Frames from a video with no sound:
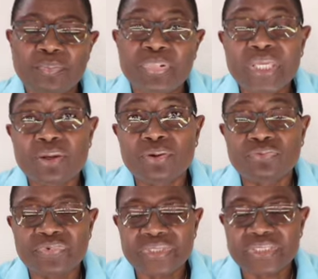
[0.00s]
Be
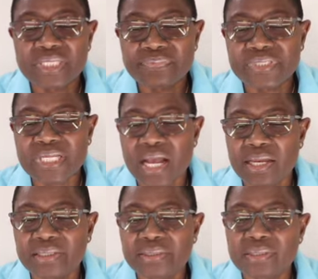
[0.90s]
on the safe
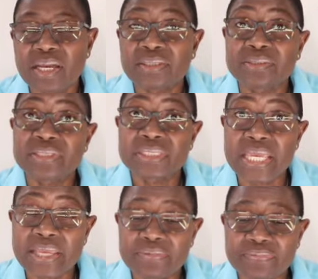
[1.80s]
side and
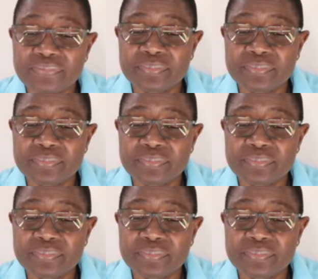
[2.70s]
save